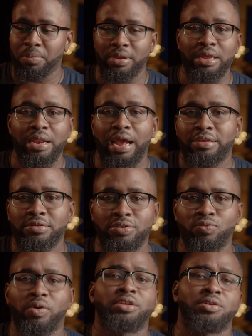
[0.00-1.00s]
but then I
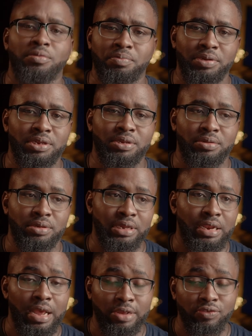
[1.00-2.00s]
just went on Pixels
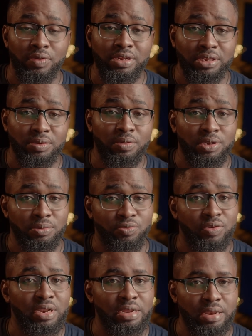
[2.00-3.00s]
and I actually saw
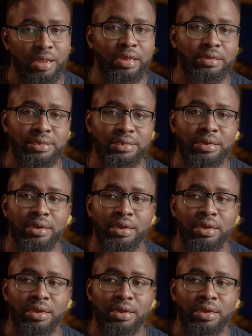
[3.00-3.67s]
some really nice